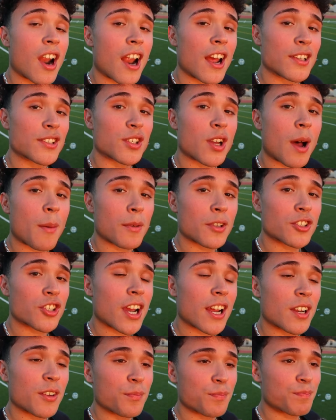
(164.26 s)
All right, so I'm gonna
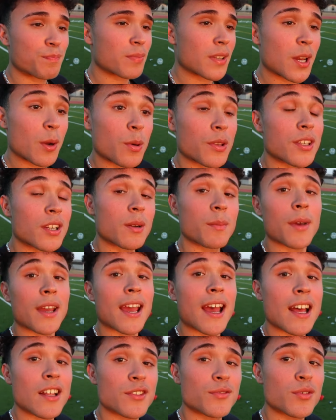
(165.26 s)
try to play with her in my
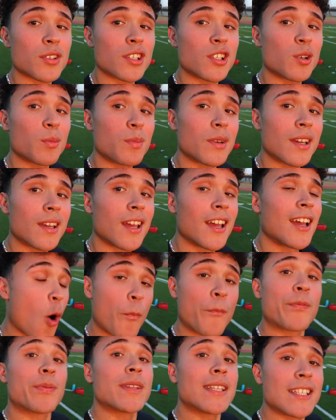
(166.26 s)
hands for a little bit.
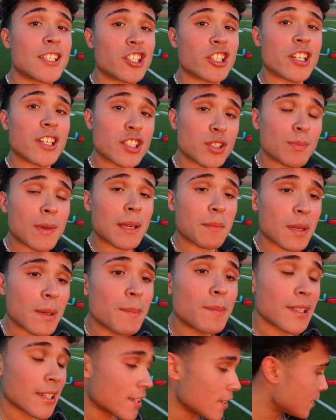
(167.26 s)
Hopefully she doesn't make me
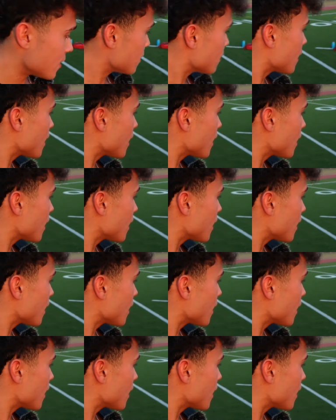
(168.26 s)
bleed.